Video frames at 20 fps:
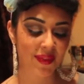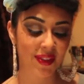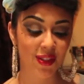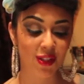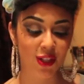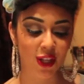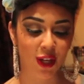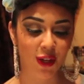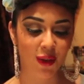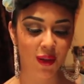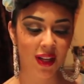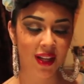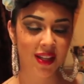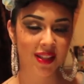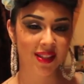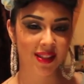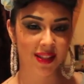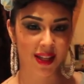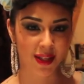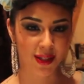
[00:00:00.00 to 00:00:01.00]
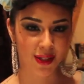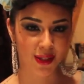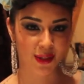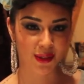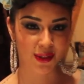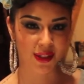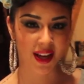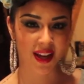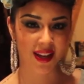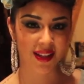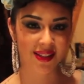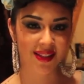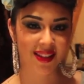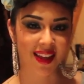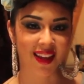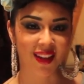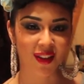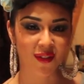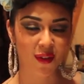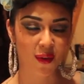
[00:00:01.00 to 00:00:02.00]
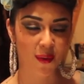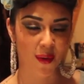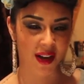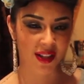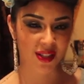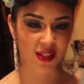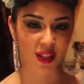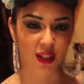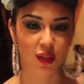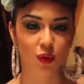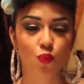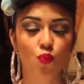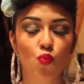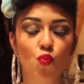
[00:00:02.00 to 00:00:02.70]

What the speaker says: So stay tuned, guys. Thank you for watching.